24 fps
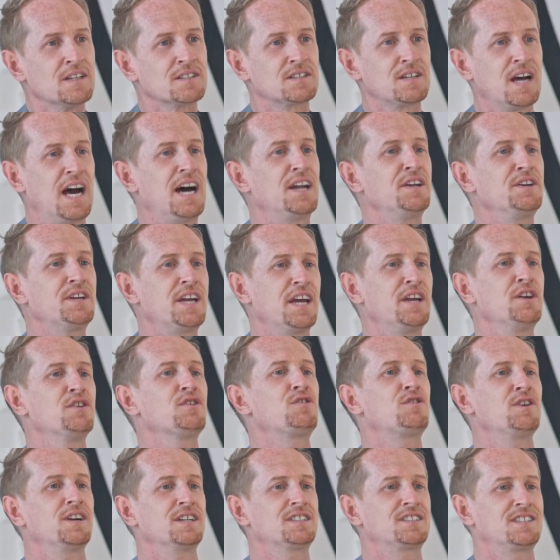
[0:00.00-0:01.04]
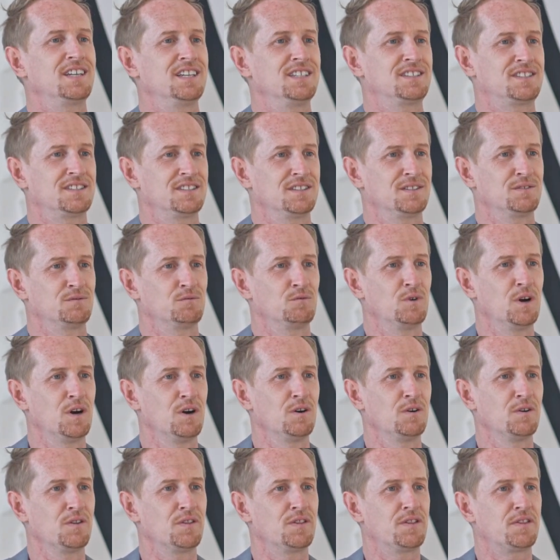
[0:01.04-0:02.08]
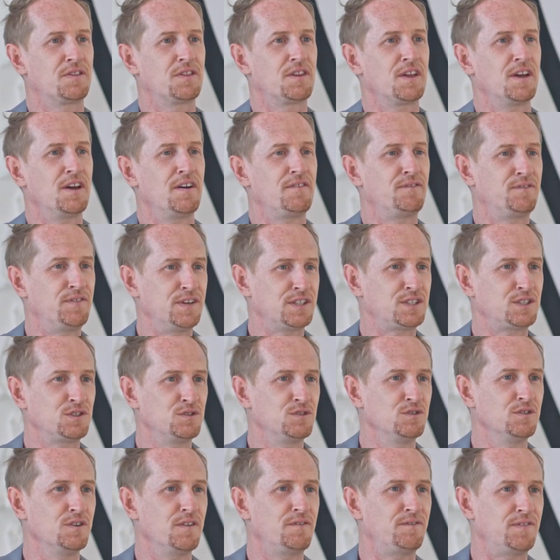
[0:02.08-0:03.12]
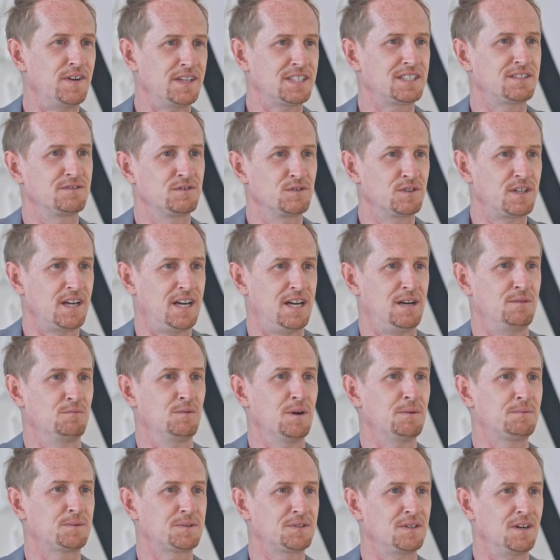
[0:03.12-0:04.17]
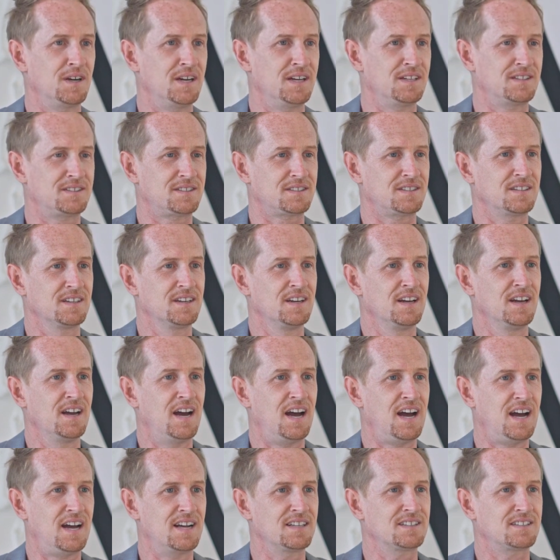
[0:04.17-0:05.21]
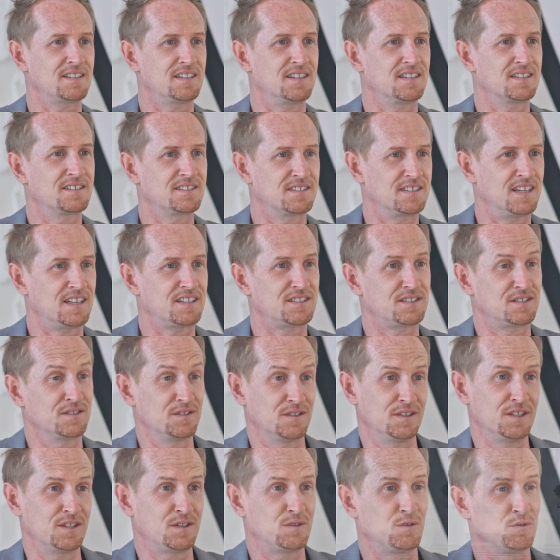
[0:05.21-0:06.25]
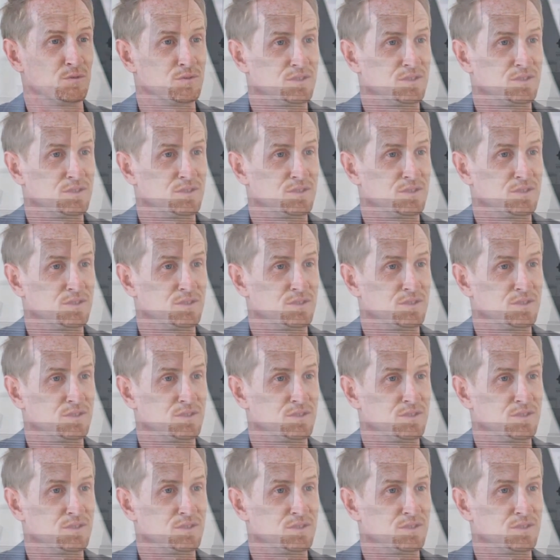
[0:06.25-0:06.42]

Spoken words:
So how do you get your accreditation? Well, the official Festival Cannes website has a section on it called